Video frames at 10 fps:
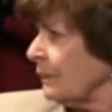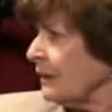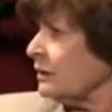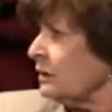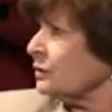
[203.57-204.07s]

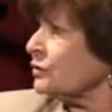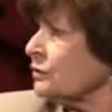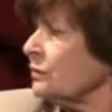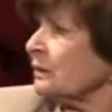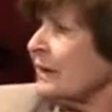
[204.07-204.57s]

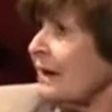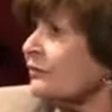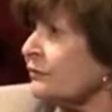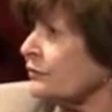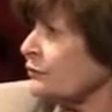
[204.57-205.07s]
bicultural
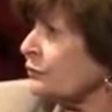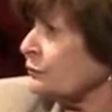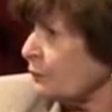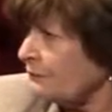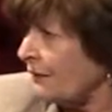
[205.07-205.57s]
counselors
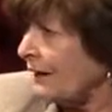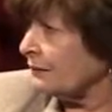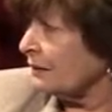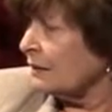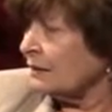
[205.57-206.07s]
to
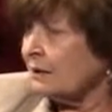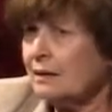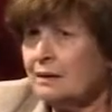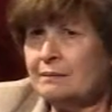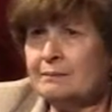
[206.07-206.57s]
provide
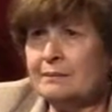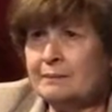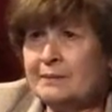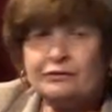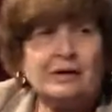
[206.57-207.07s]

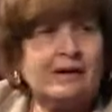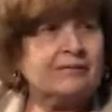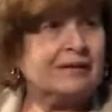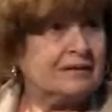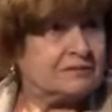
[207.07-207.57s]
mental
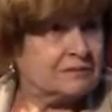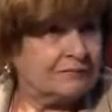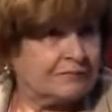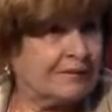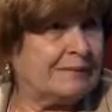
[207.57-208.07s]
health counseling
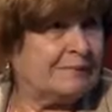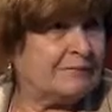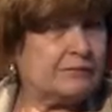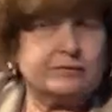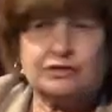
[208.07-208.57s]
for them and
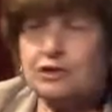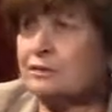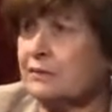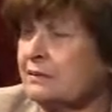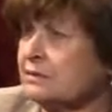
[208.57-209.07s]
for their
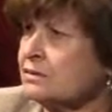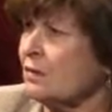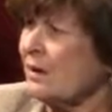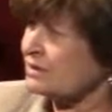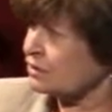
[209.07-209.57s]
children.
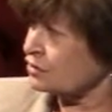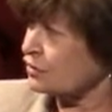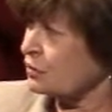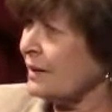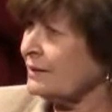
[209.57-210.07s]
So I said,
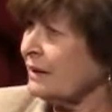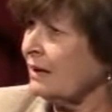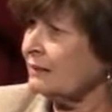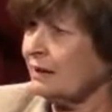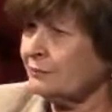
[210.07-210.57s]
sure, why
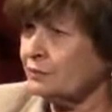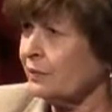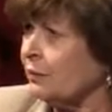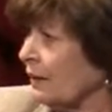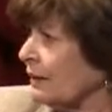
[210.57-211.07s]
not? I'm
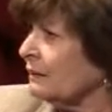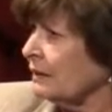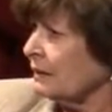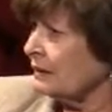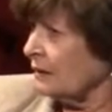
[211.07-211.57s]
doing well,
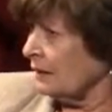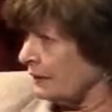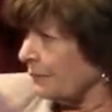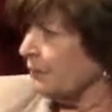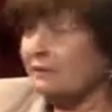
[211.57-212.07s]

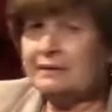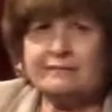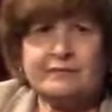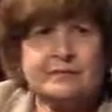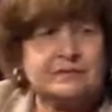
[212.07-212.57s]
and I
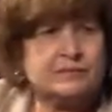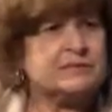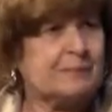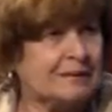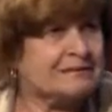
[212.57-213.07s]
believe there is a
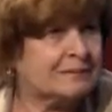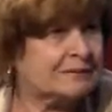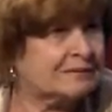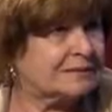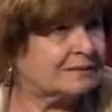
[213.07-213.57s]

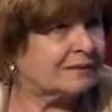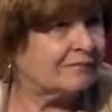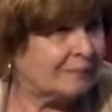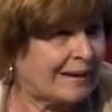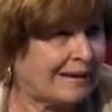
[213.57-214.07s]
responsibility to
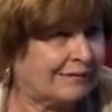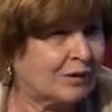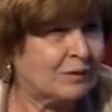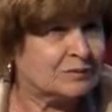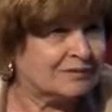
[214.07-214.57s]
give back.
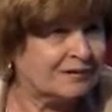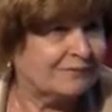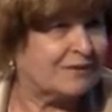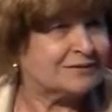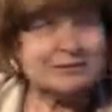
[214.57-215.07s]
Those
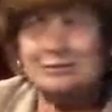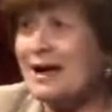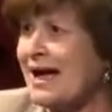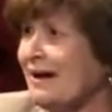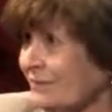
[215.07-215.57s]
of us who
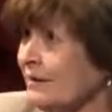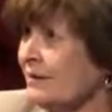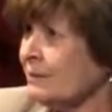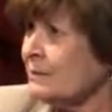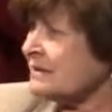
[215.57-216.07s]
have
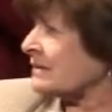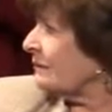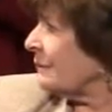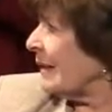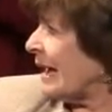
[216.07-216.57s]
must
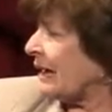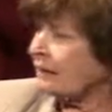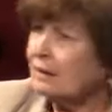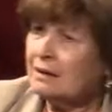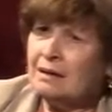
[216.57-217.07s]
give back.